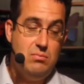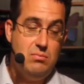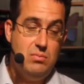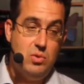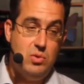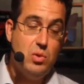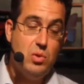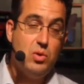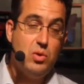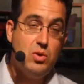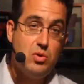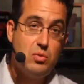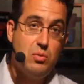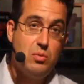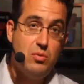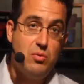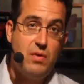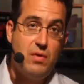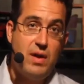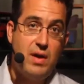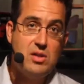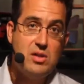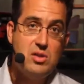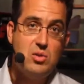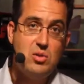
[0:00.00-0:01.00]
your
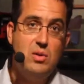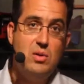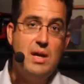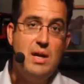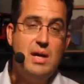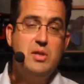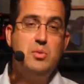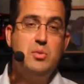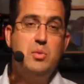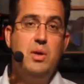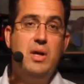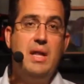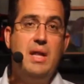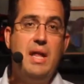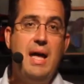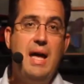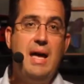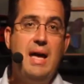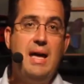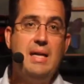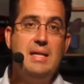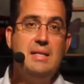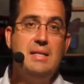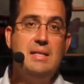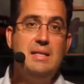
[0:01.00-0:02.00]
supervisor, as well
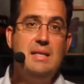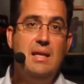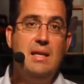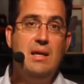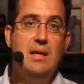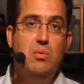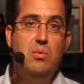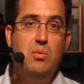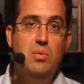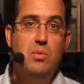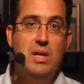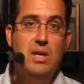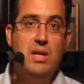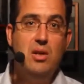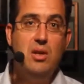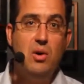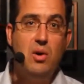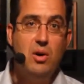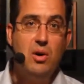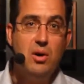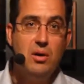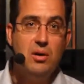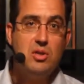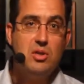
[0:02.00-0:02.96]
as a reader.